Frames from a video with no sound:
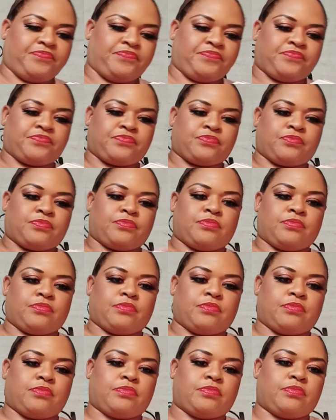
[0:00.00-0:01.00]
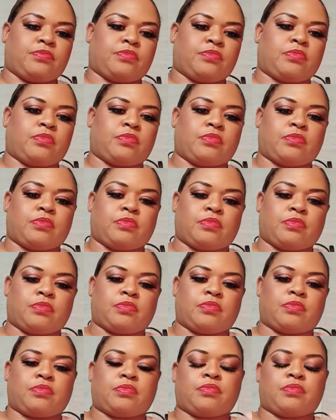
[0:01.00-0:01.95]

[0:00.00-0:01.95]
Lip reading: Nothing is said.